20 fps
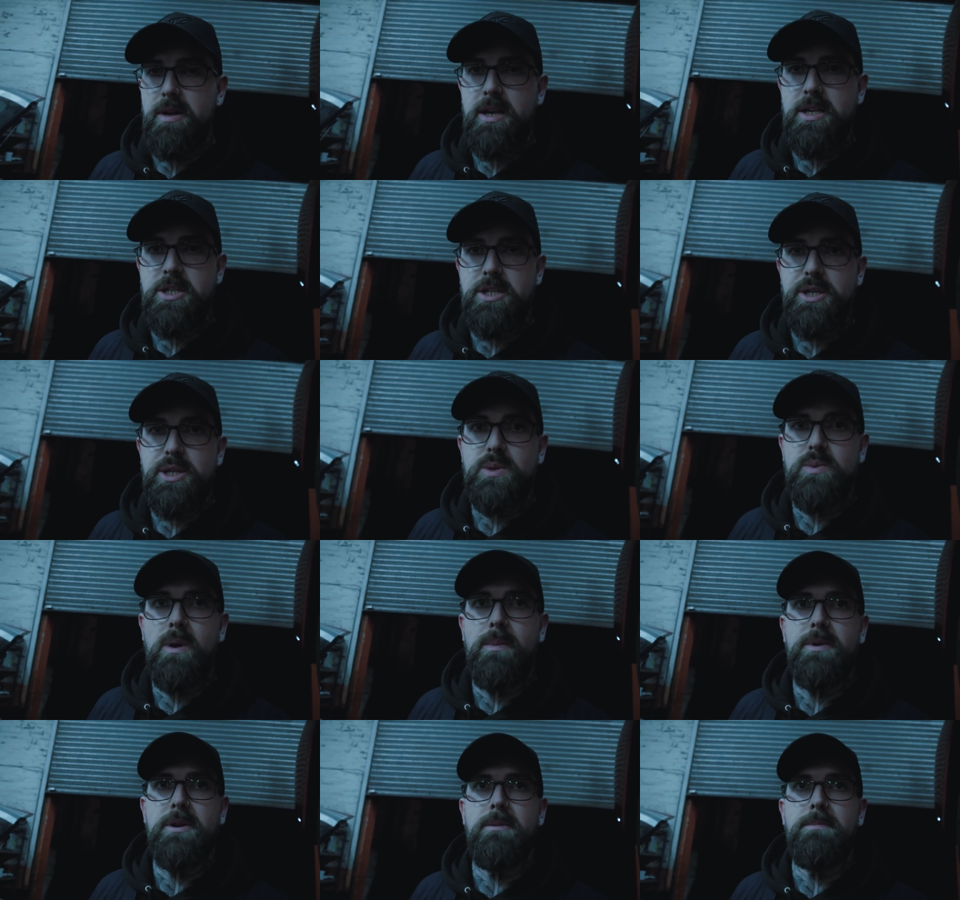an engine
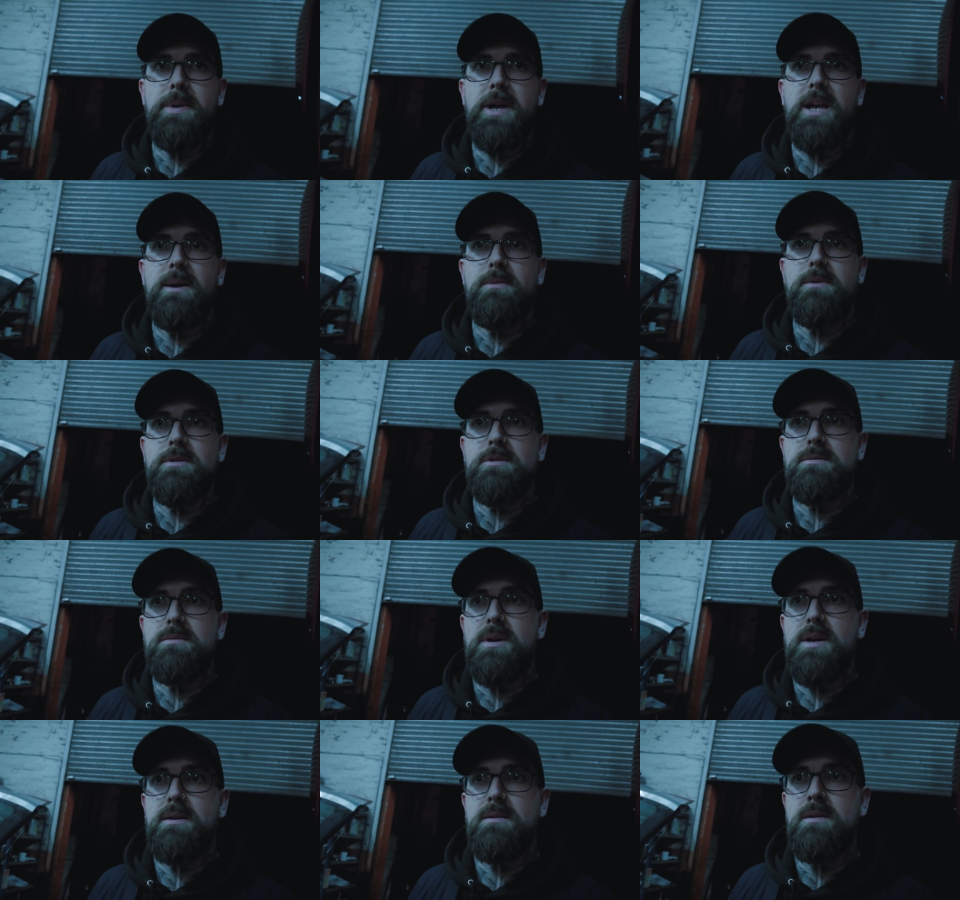swap on a Beamer as
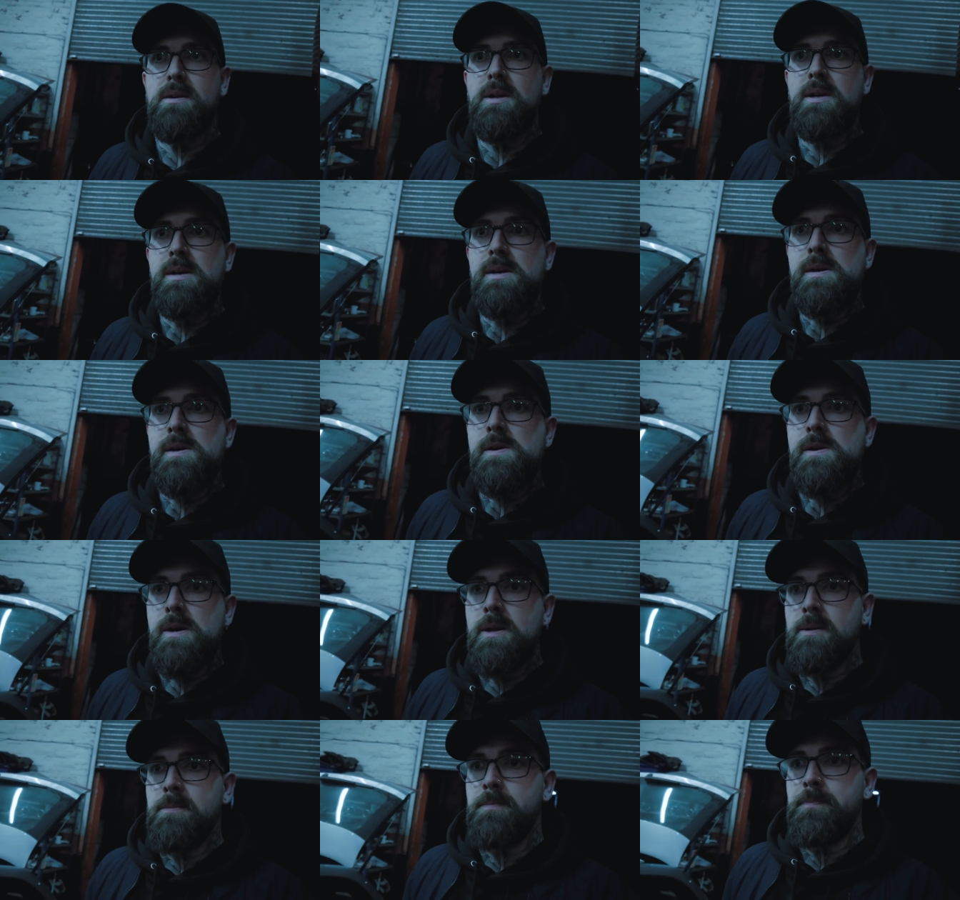well.
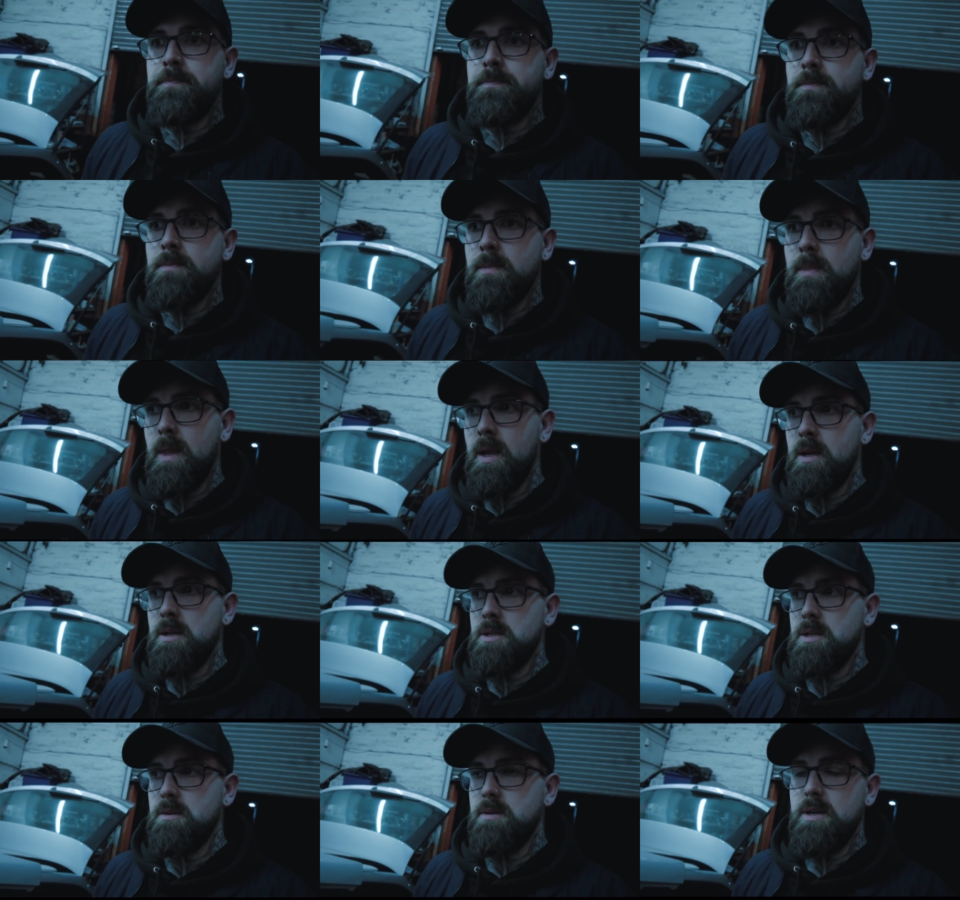
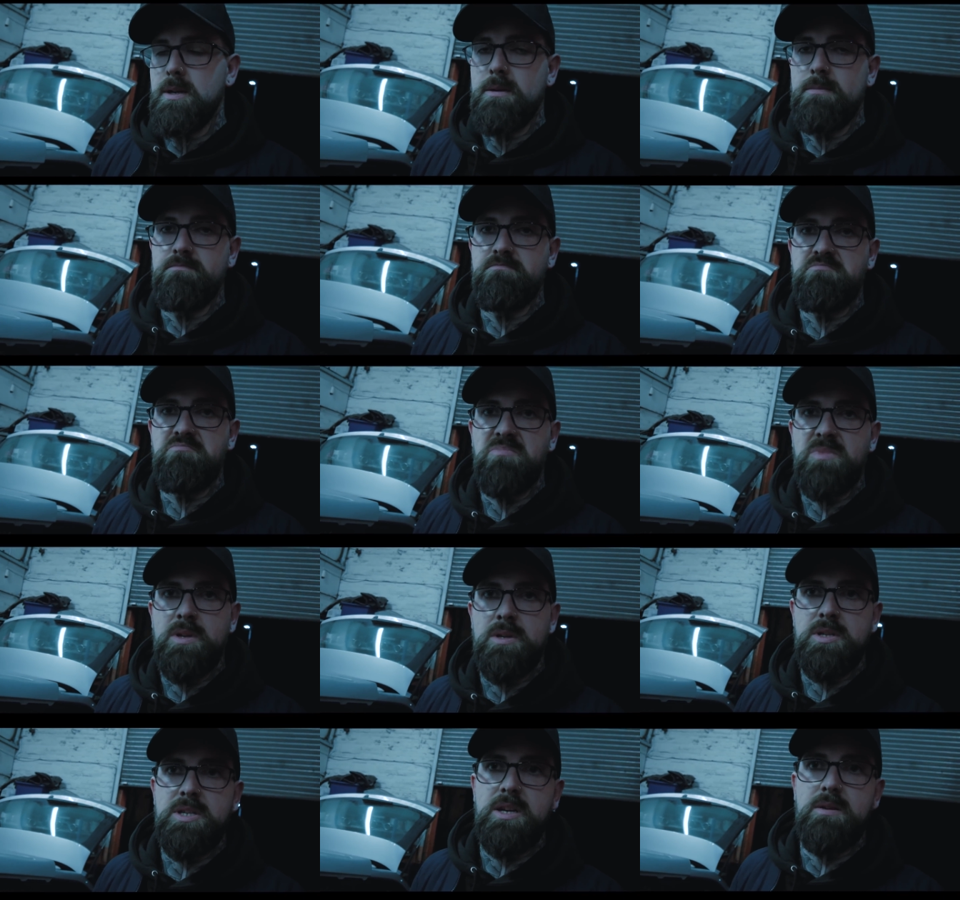So
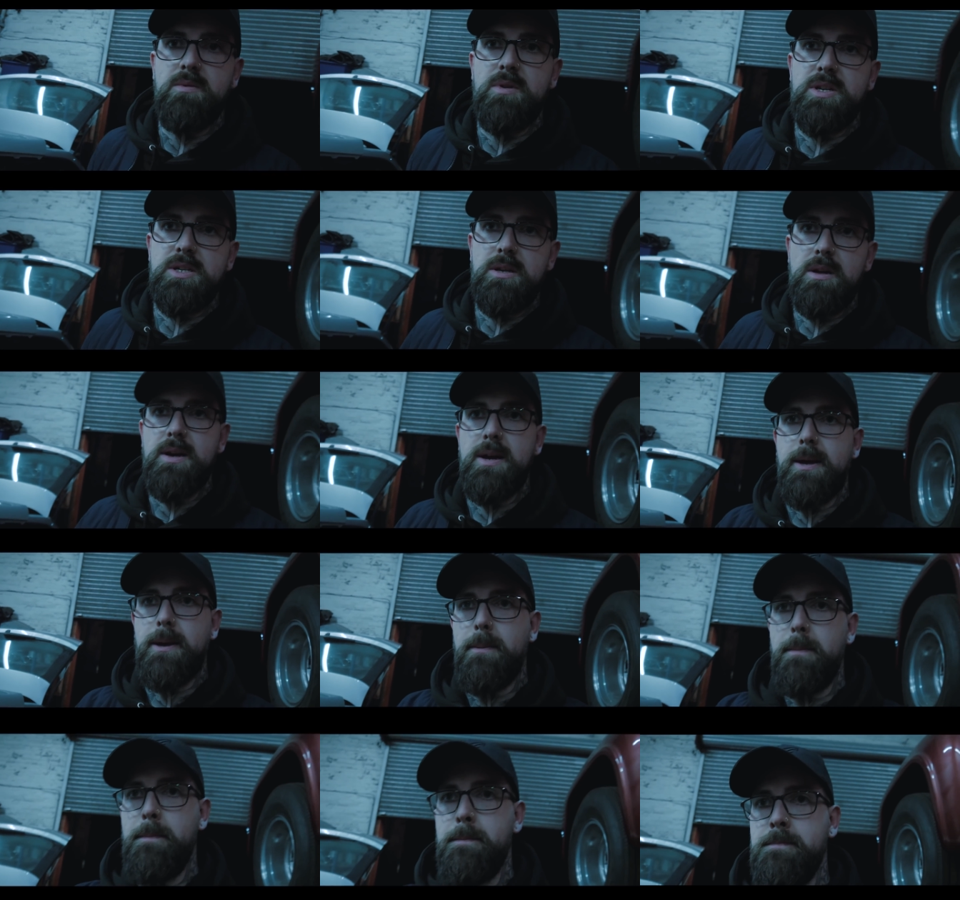yeah, see what it's
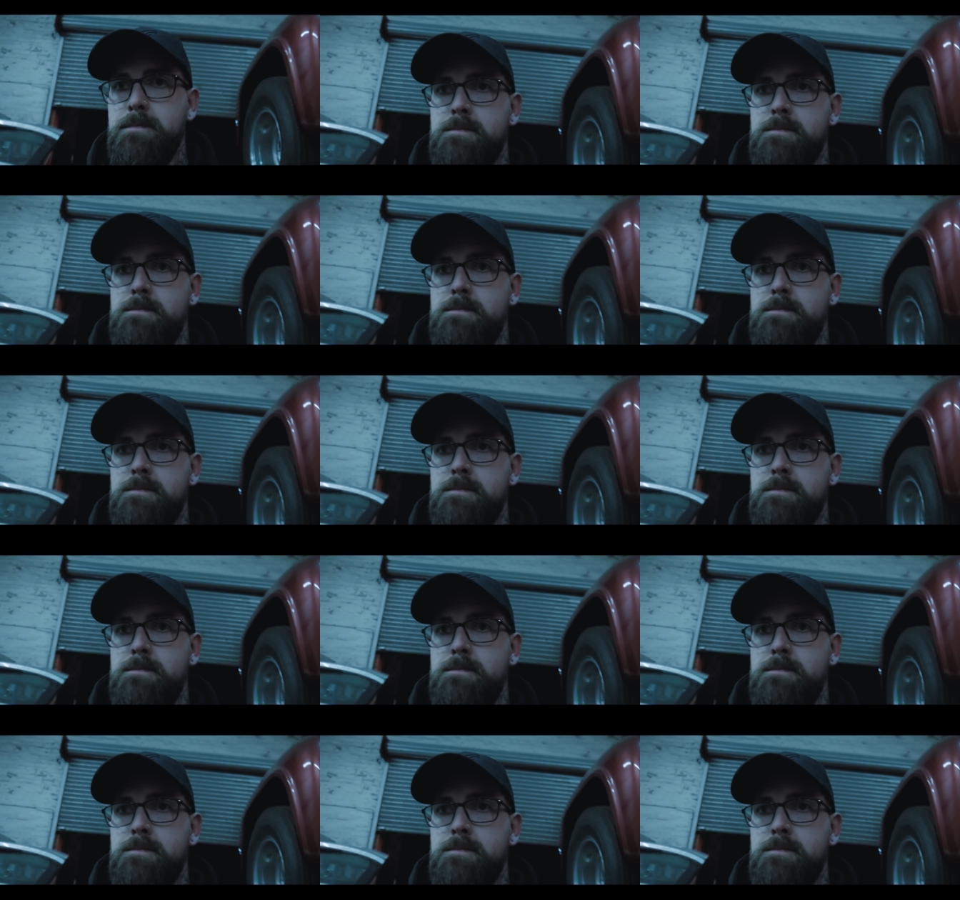like.